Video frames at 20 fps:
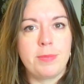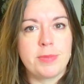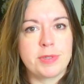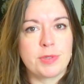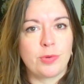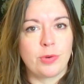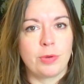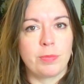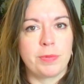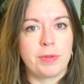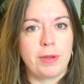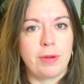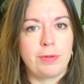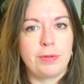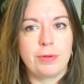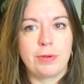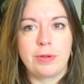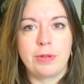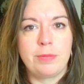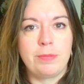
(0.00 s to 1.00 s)
I'm a Scorpio.
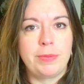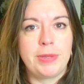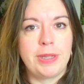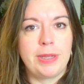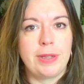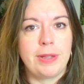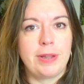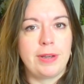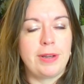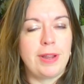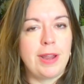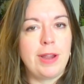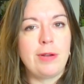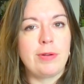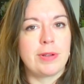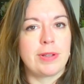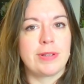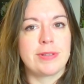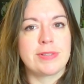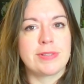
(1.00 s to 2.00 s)
You could be an
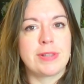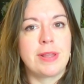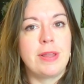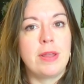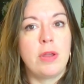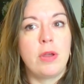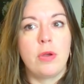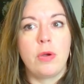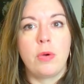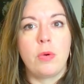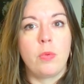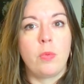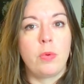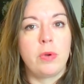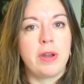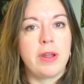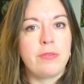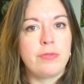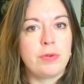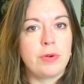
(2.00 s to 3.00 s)
Aries.
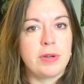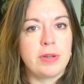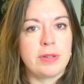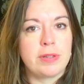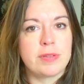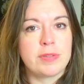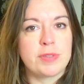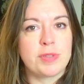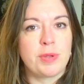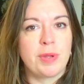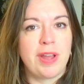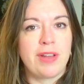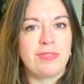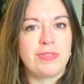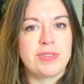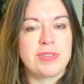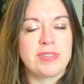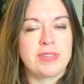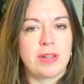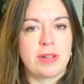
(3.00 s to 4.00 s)
Whatever it is, you
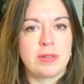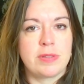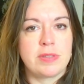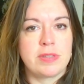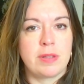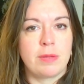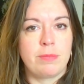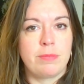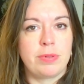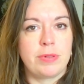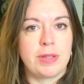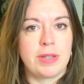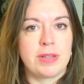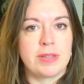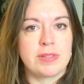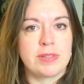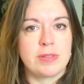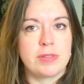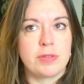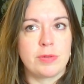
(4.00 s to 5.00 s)
have the sun
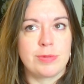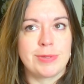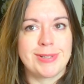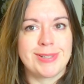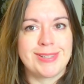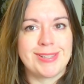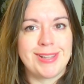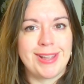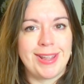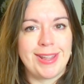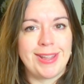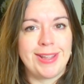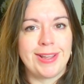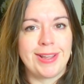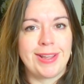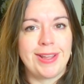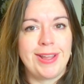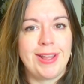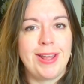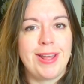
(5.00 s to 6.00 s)
someplace. And so to
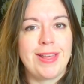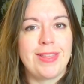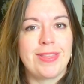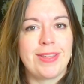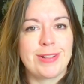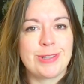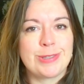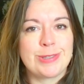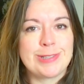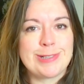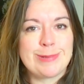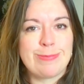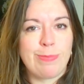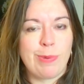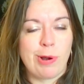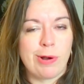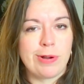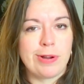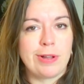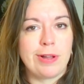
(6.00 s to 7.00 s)
take that
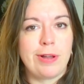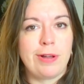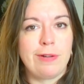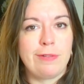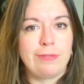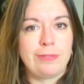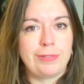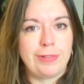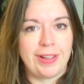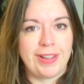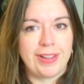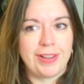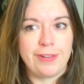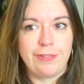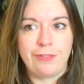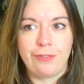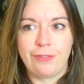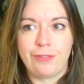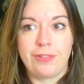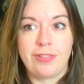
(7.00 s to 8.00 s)
spark of
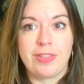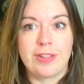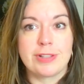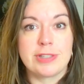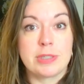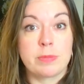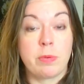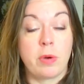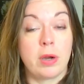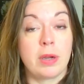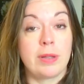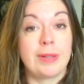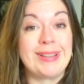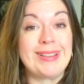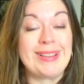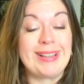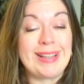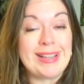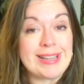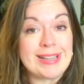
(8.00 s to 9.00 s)
life, that spark
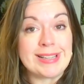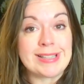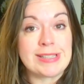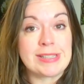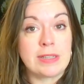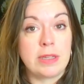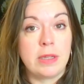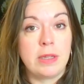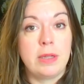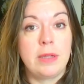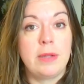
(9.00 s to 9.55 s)
of light,